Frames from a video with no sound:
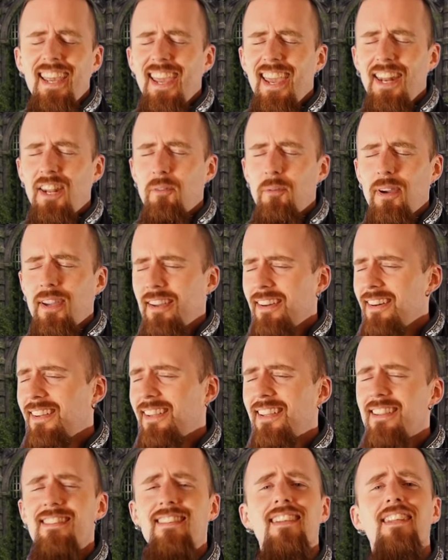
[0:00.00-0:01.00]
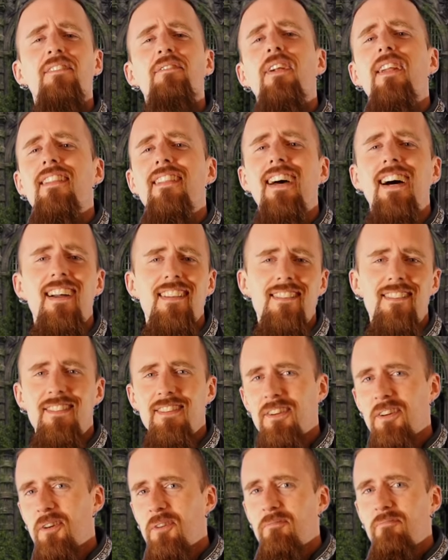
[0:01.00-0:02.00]
Anyway, let's leave it at that.
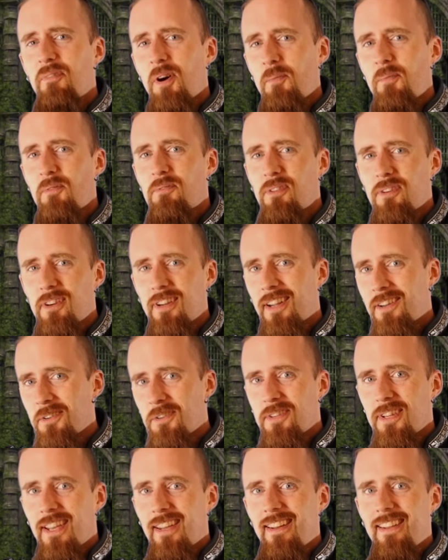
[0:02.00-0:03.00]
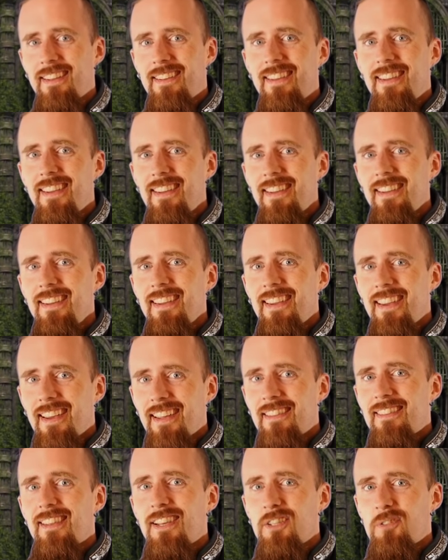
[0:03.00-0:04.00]
So hope you found it entertaining,
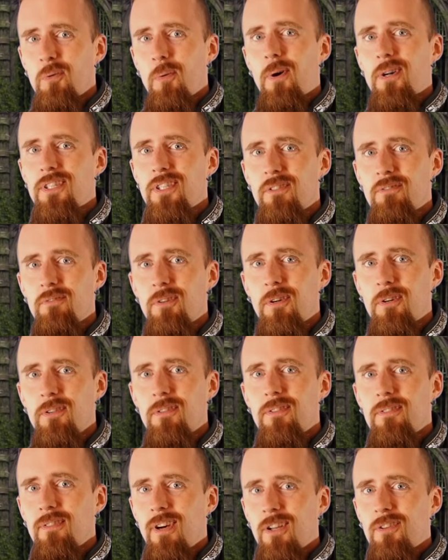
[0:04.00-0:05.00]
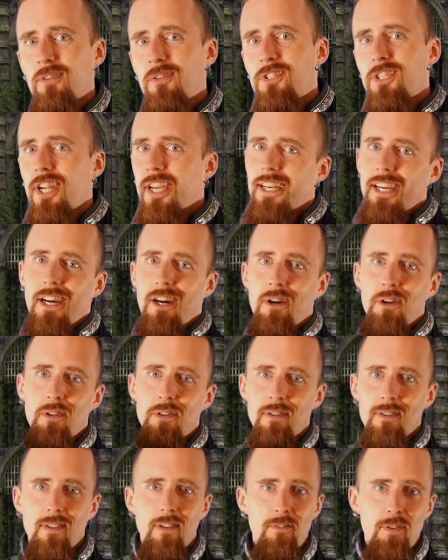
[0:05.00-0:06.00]
and thanks for watching, folks. Also, check out
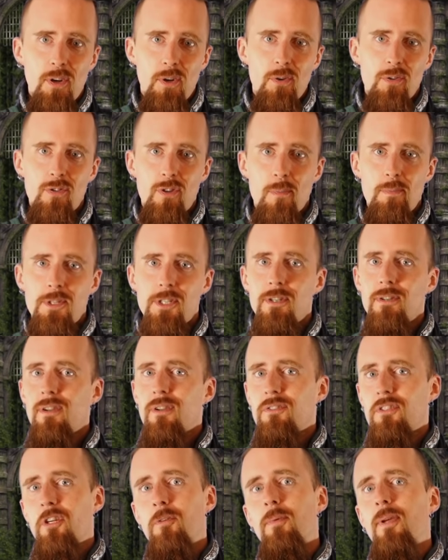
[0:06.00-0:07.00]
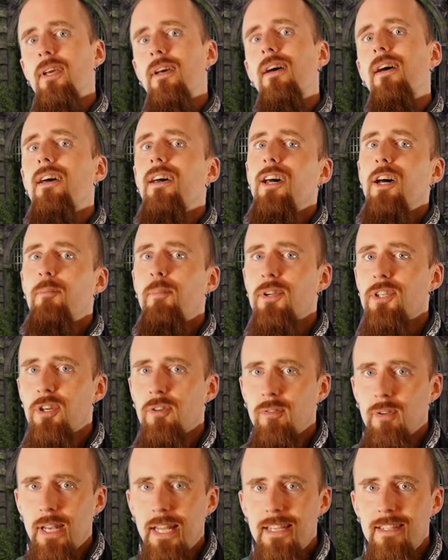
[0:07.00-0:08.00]
the video description. There's going to be a bunch
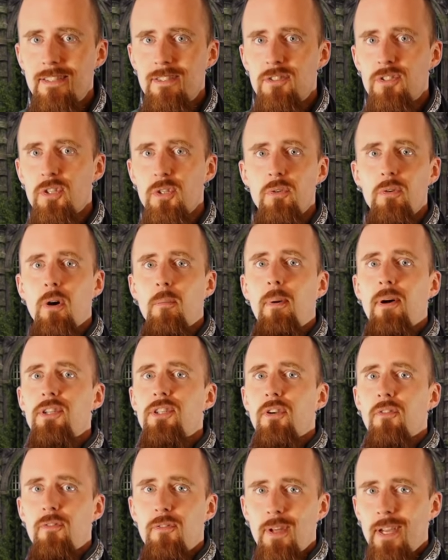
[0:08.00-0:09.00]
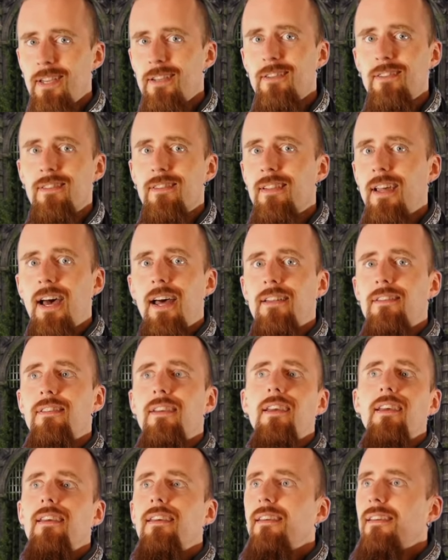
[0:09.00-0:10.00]
of links to a bunch of things that
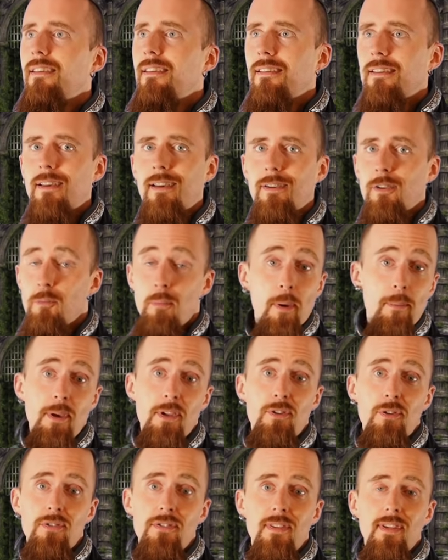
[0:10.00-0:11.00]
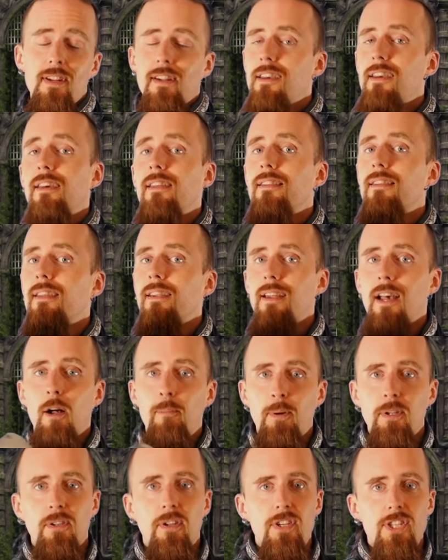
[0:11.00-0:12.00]
you may be interested in that
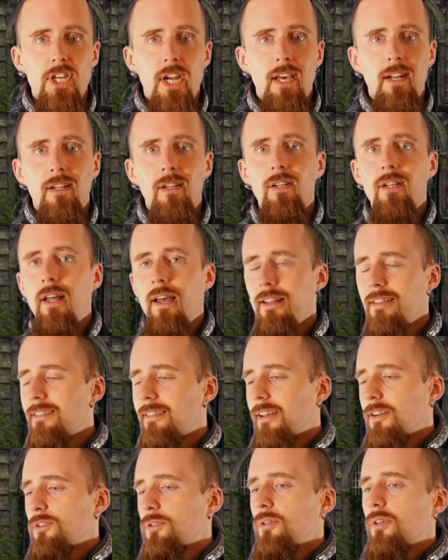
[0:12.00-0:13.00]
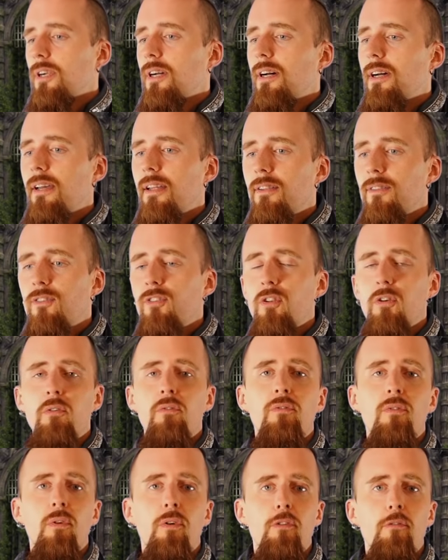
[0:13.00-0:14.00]
help out the channel, etc. and so
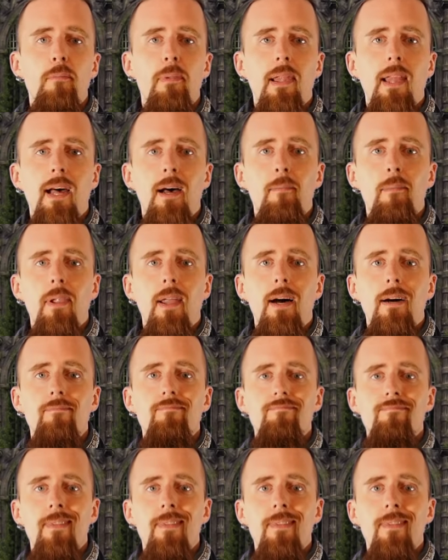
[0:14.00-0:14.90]
forth. Blah, blah.